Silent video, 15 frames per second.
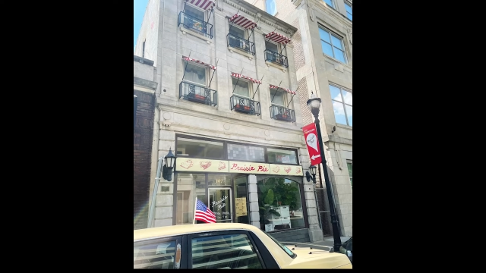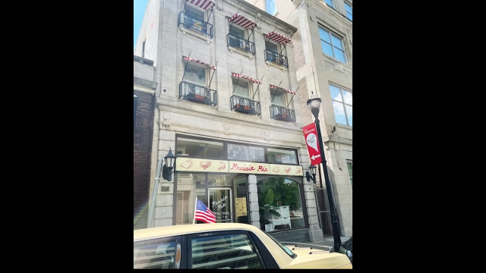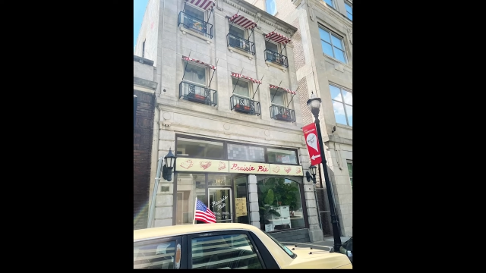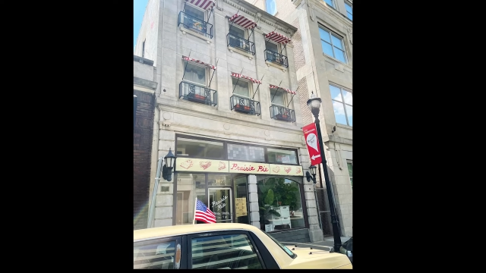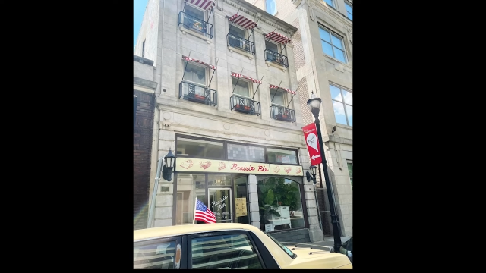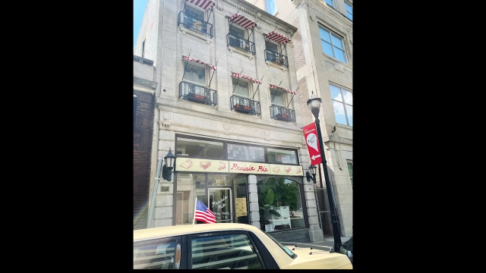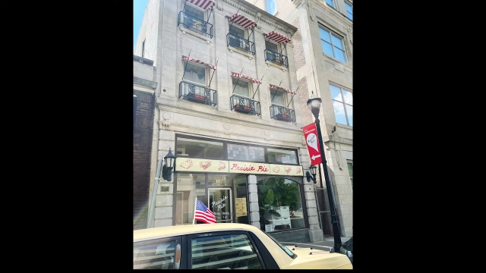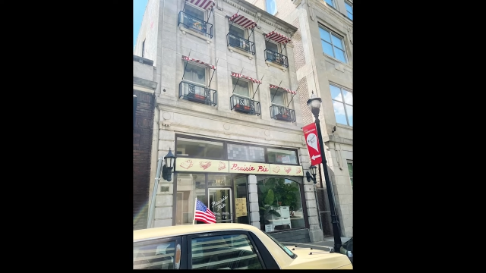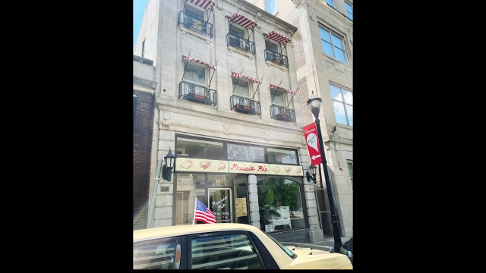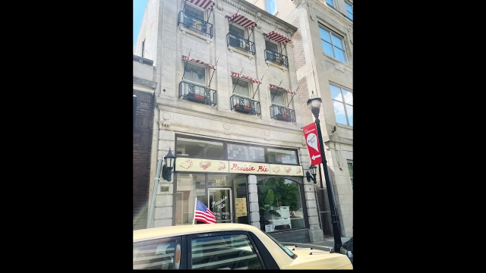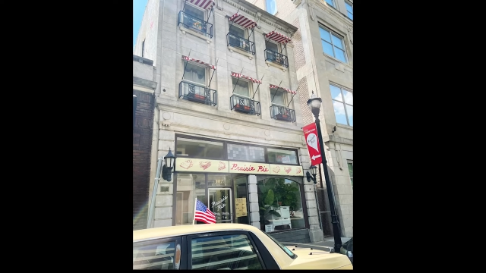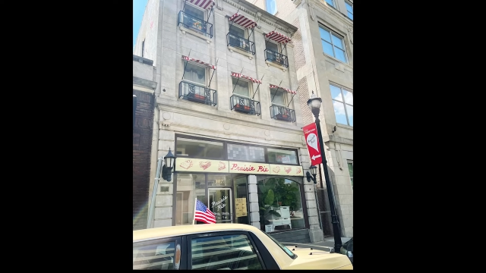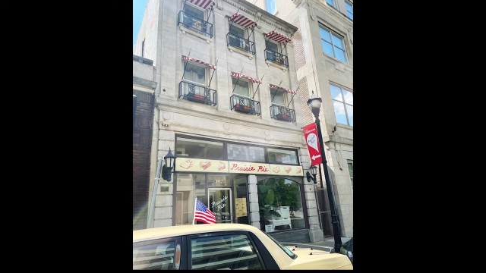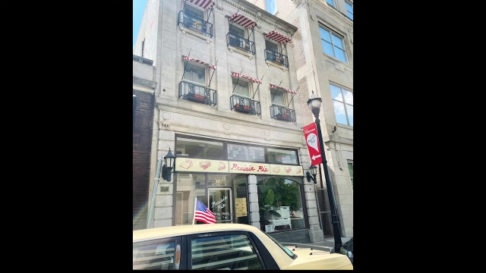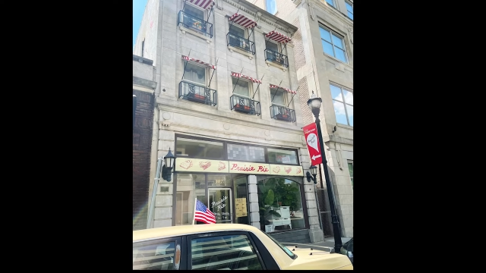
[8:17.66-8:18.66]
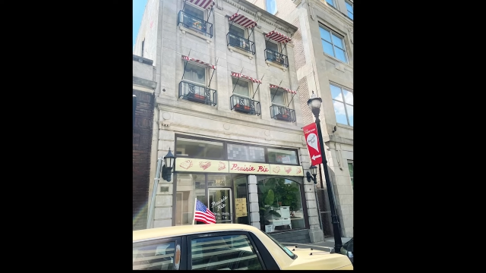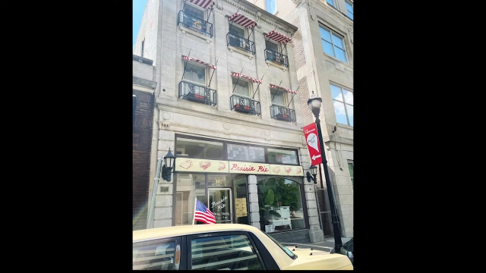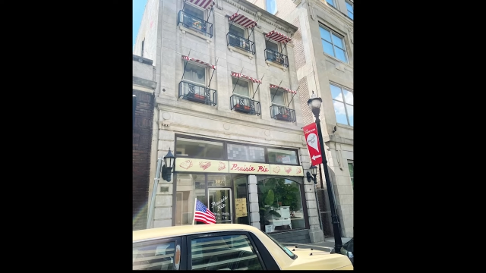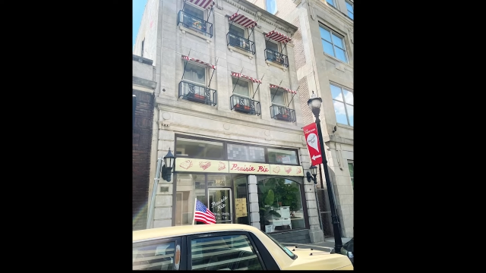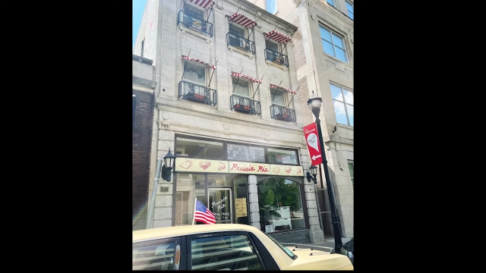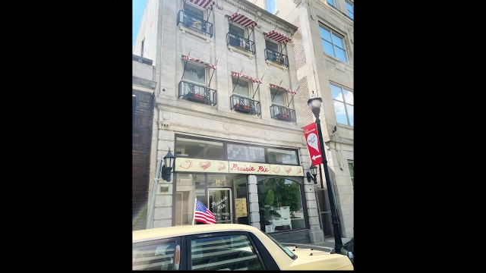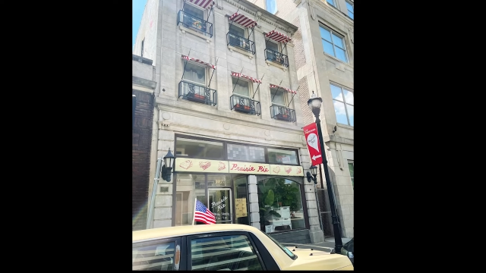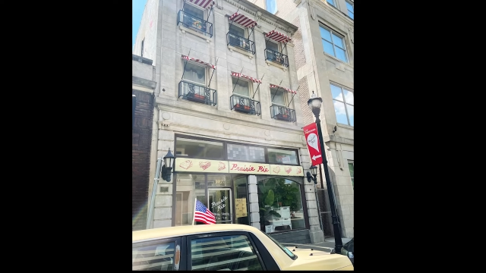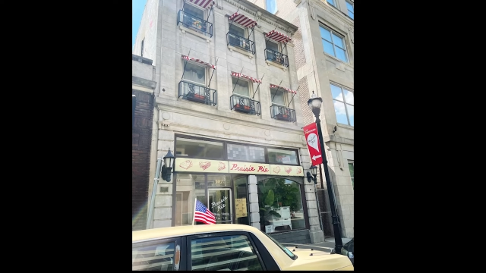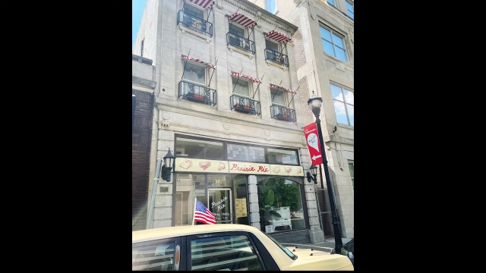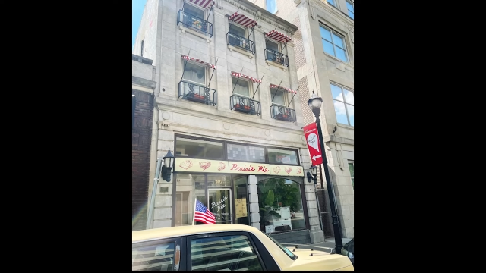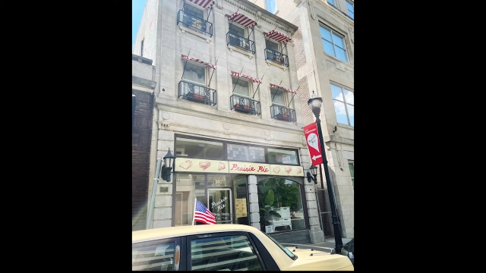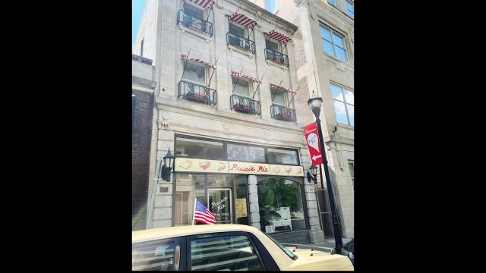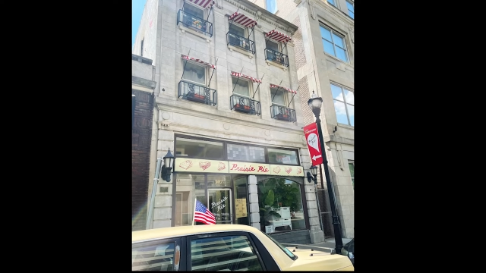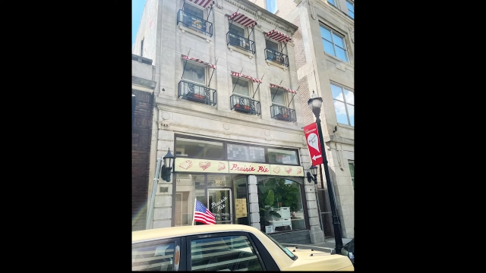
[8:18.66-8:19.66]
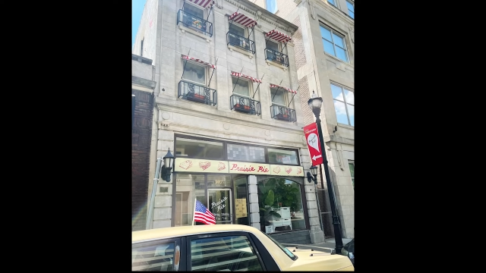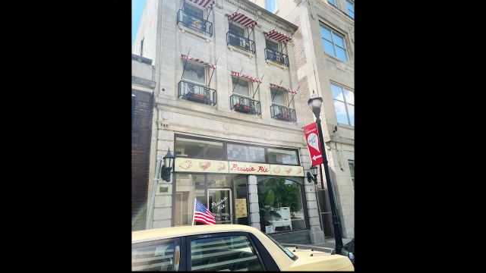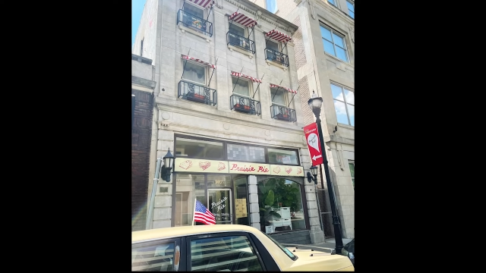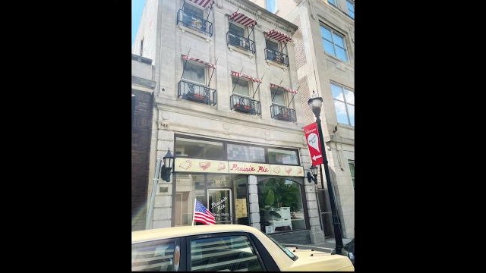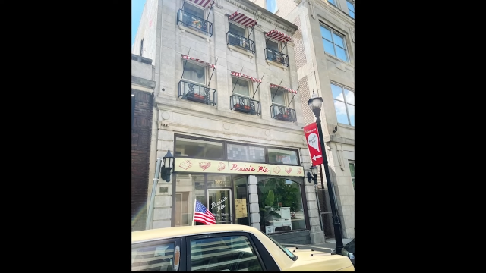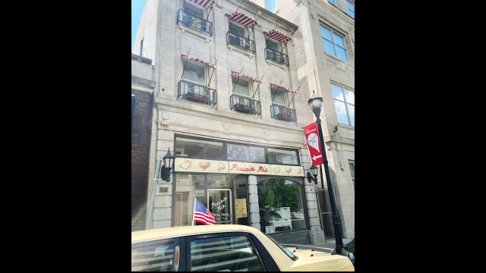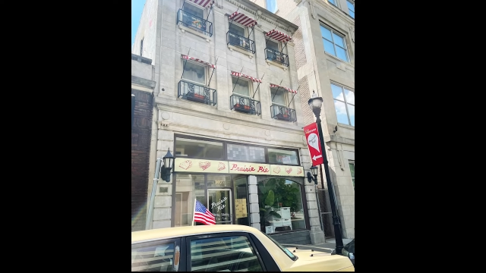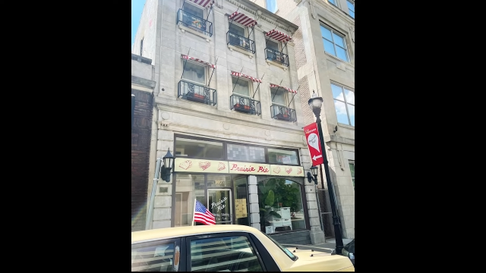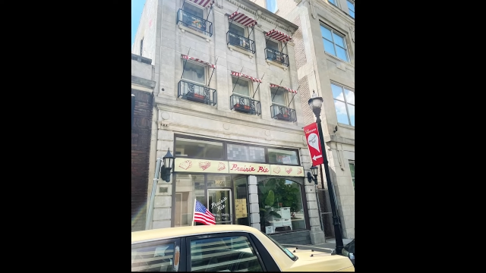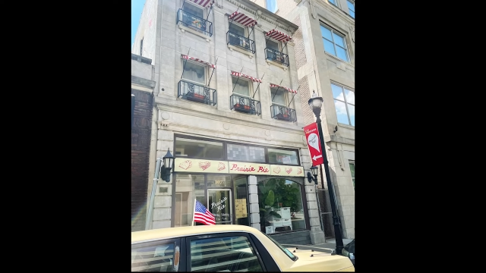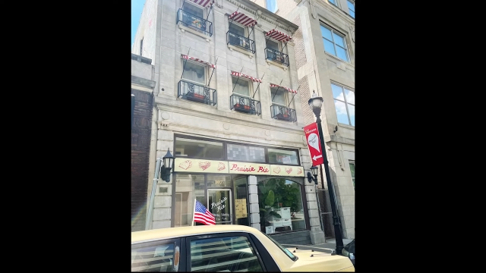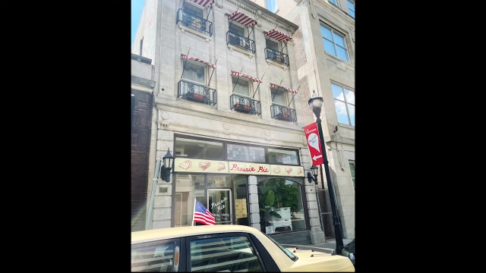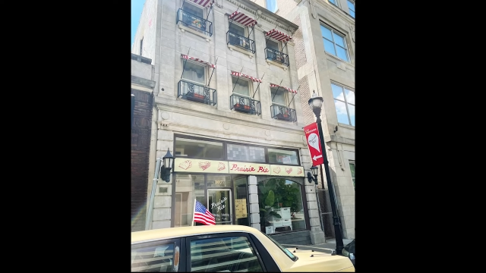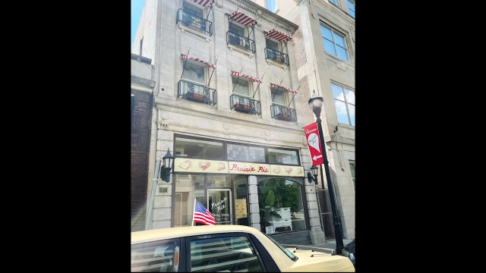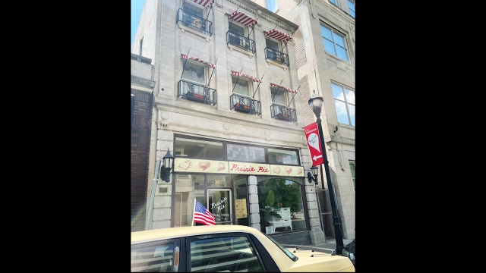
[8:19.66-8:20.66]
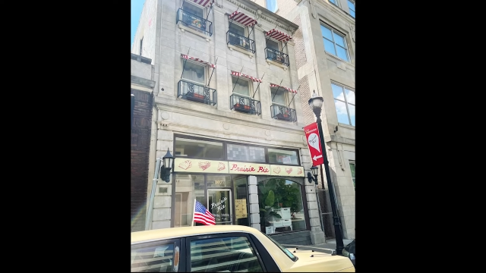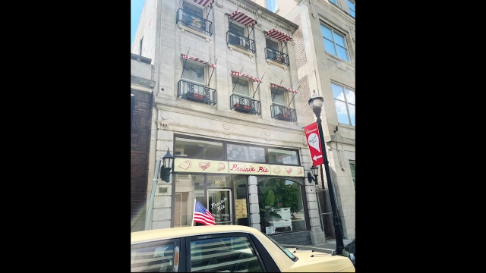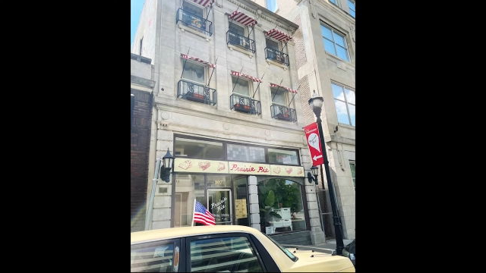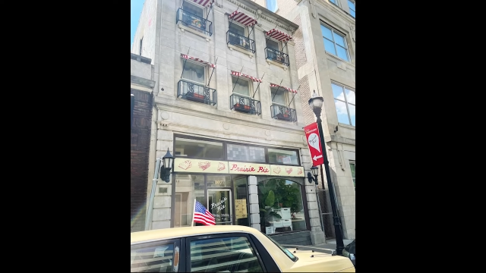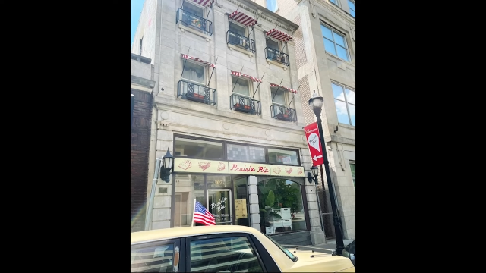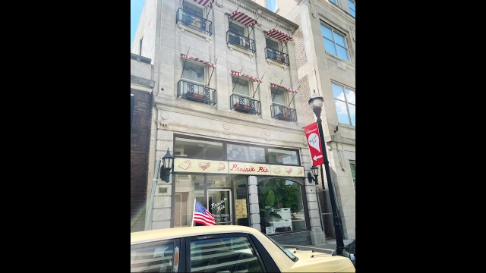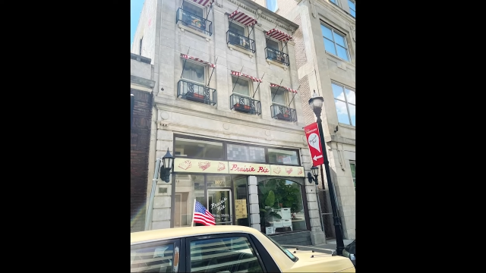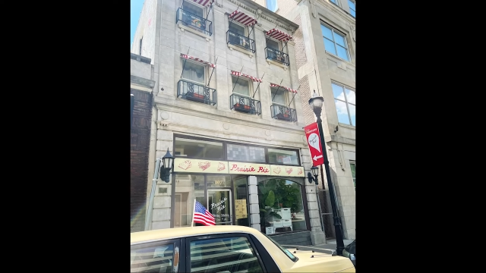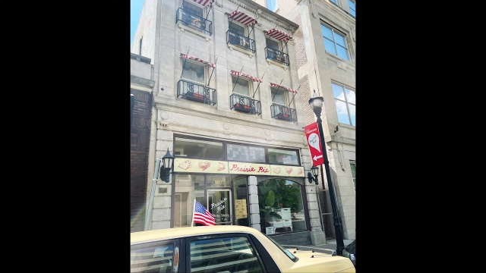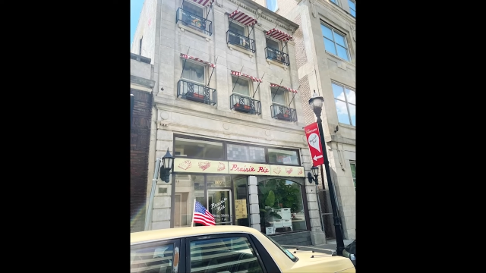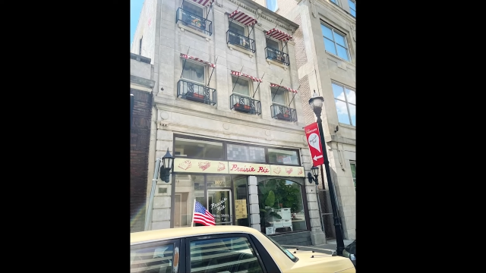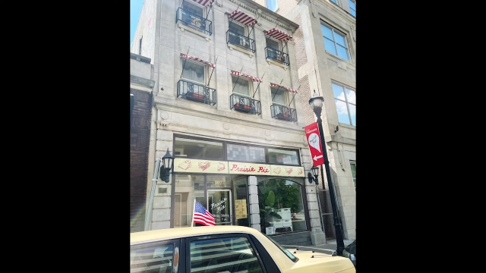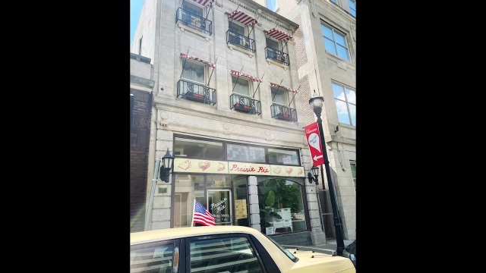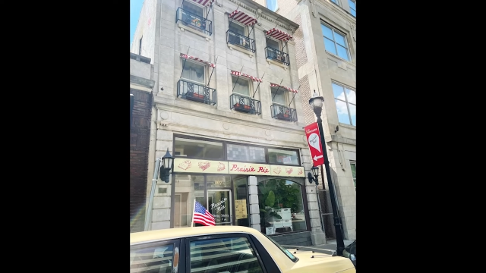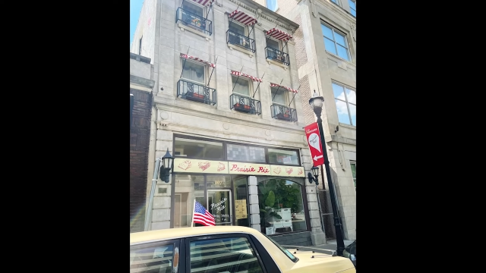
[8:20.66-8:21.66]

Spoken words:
(no speaker visible)